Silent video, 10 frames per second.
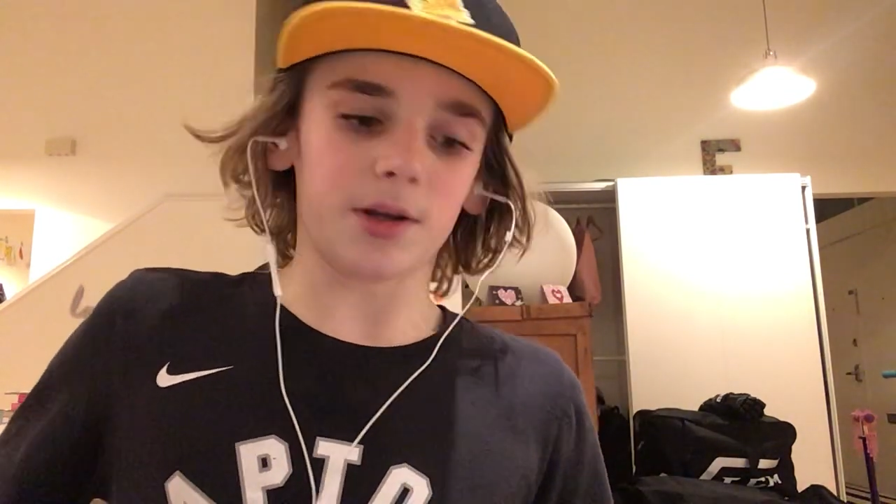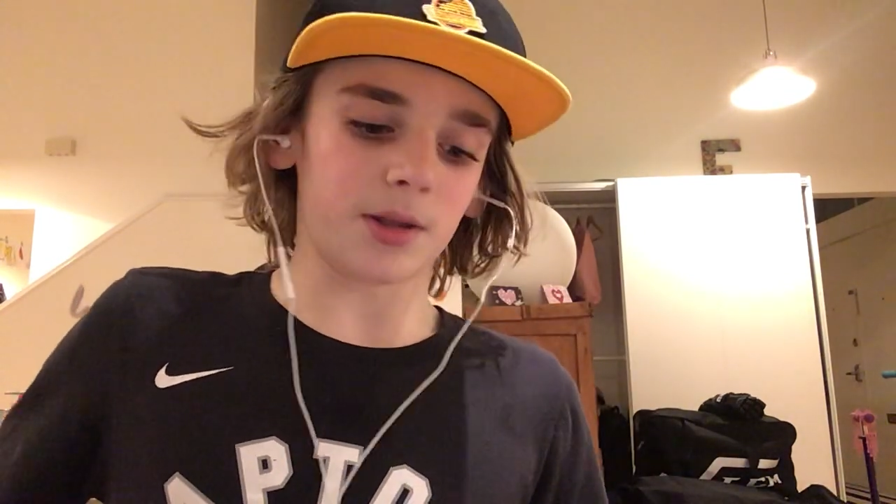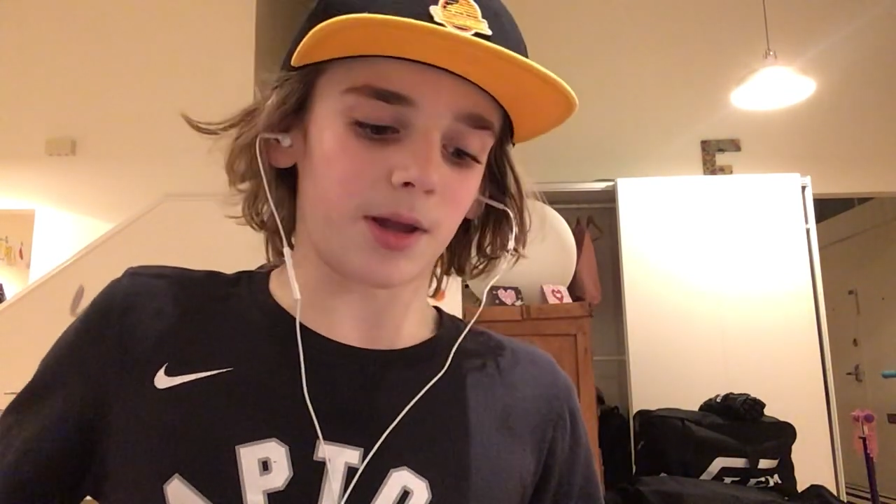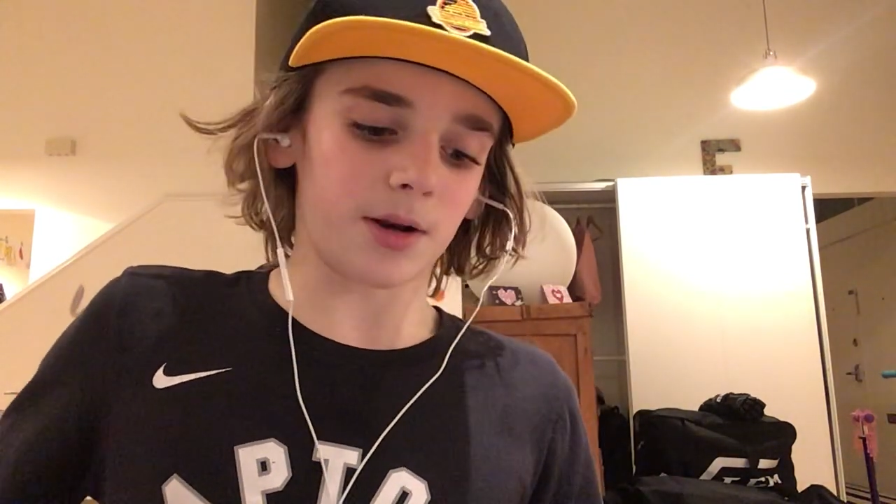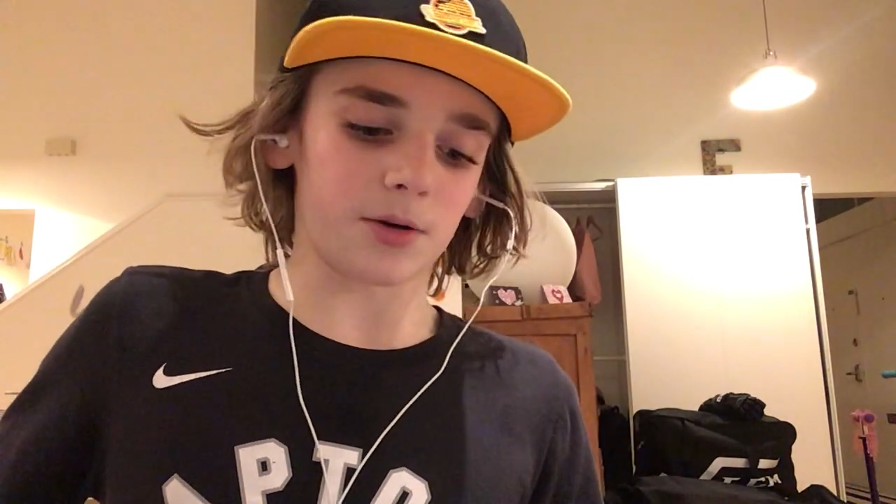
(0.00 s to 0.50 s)

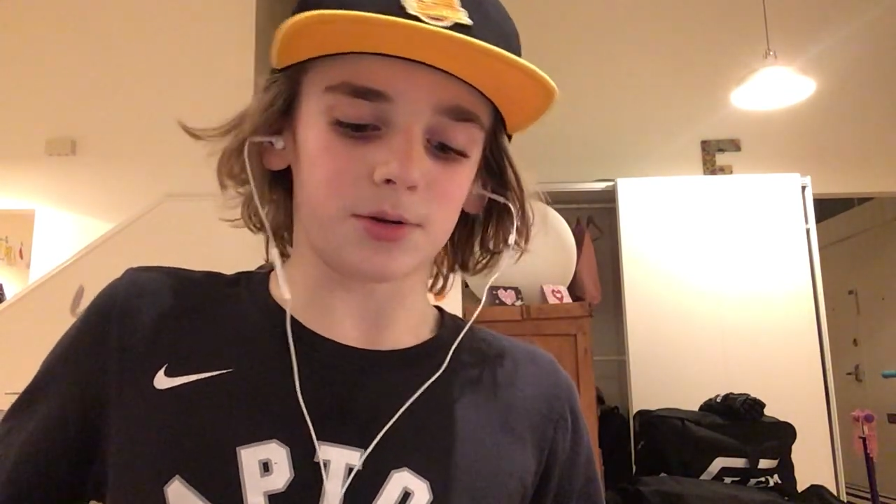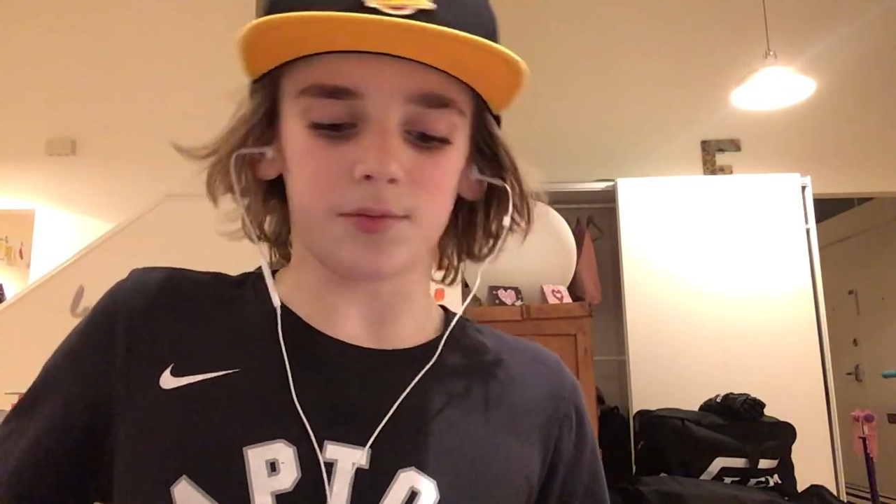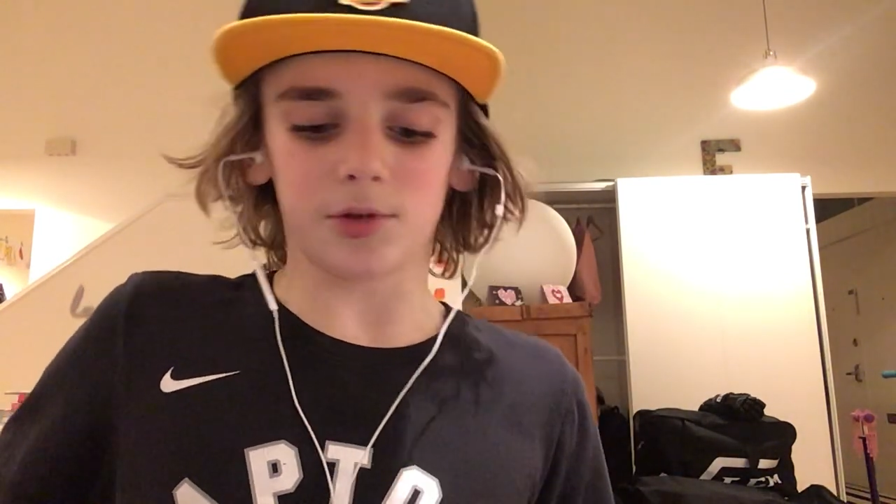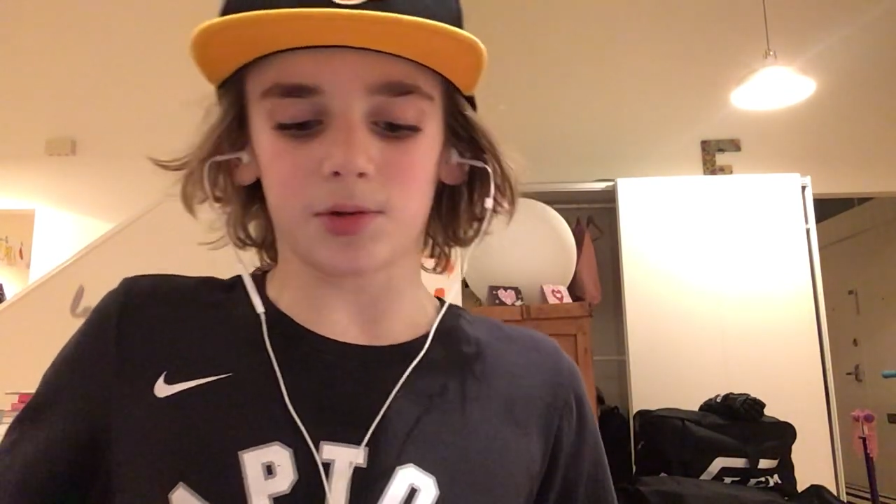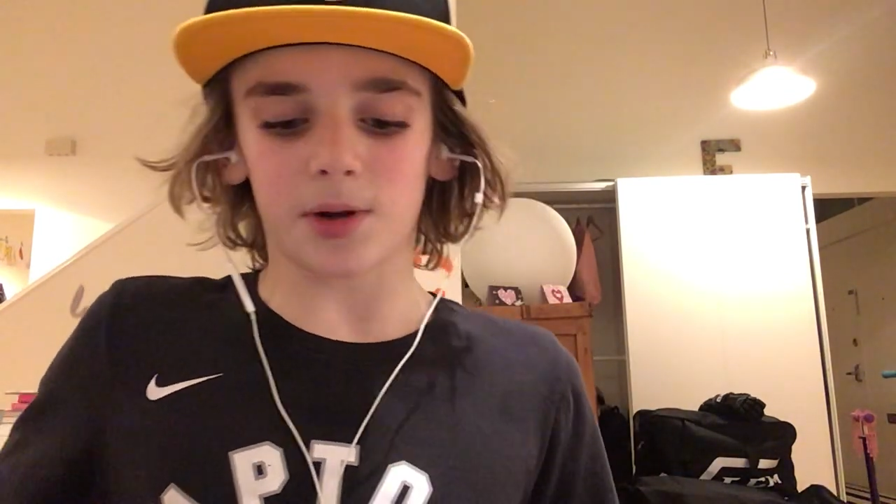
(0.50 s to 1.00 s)
And the
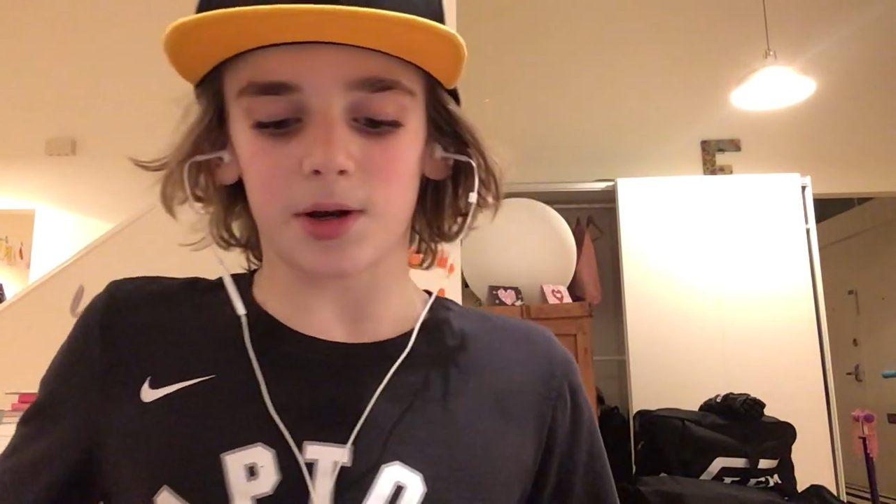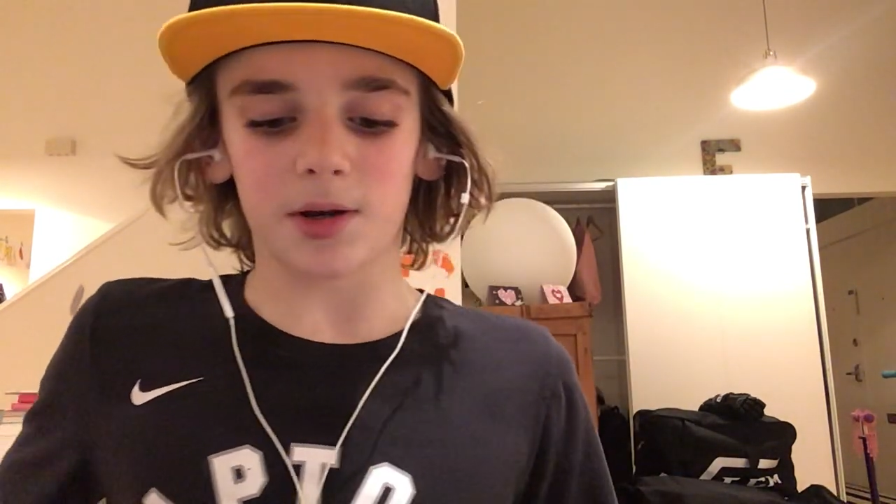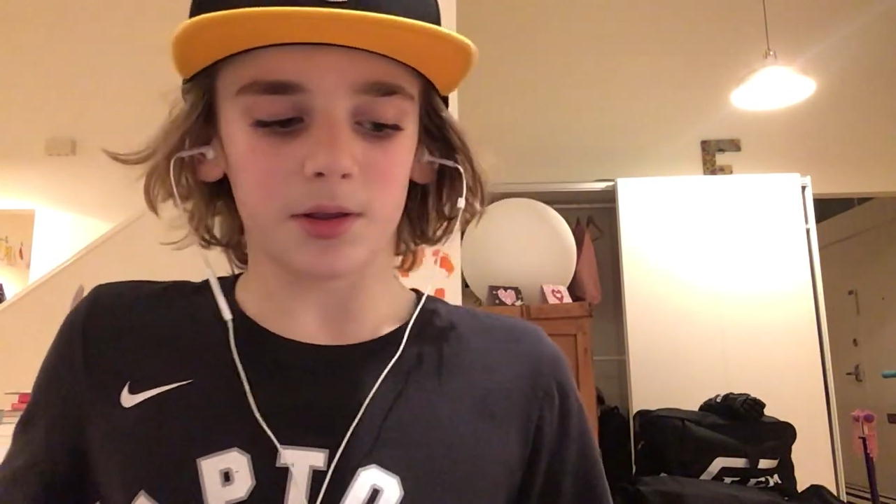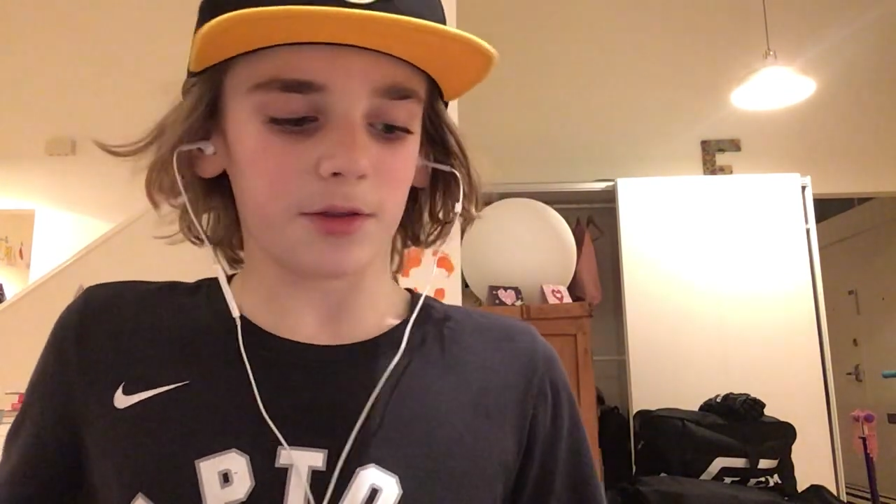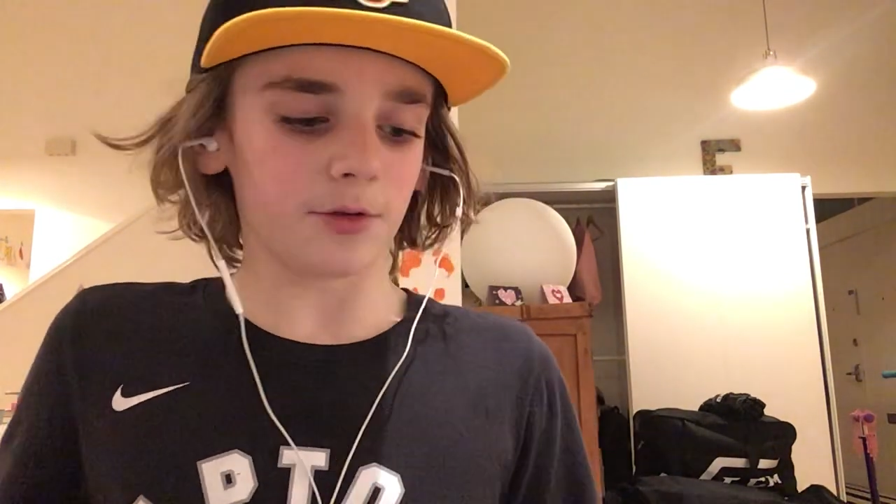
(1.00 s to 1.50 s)
Andersen was great
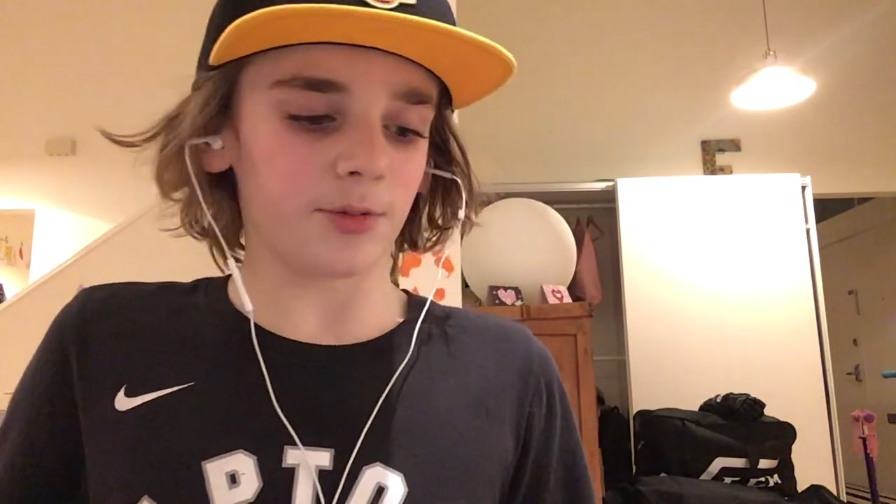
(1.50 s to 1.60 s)
in the third